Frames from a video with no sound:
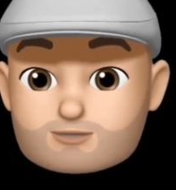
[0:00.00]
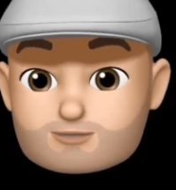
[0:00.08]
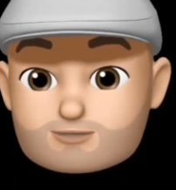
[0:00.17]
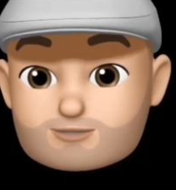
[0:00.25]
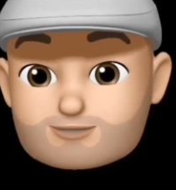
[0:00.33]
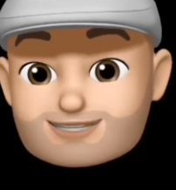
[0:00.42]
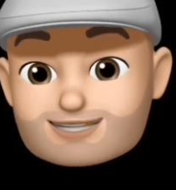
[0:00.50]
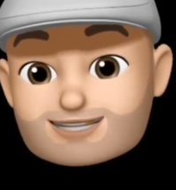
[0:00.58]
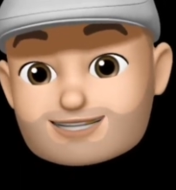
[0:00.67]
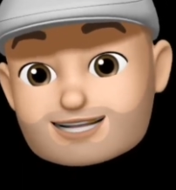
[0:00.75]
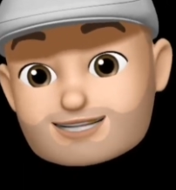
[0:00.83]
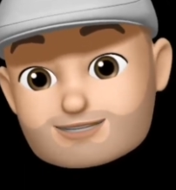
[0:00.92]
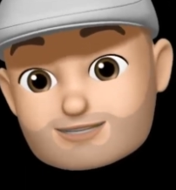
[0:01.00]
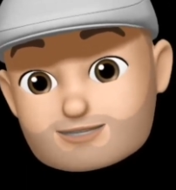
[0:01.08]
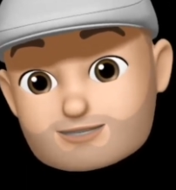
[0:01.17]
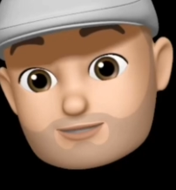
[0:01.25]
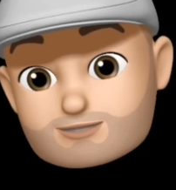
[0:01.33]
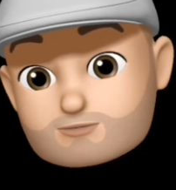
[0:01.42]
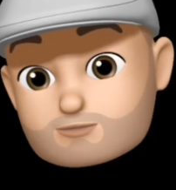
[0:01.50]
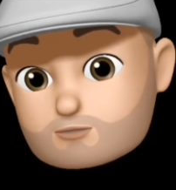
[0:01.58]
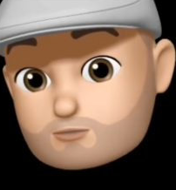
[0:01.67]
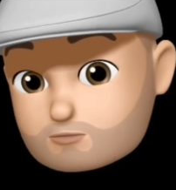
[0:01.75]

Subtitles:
to seek the assistance of the law.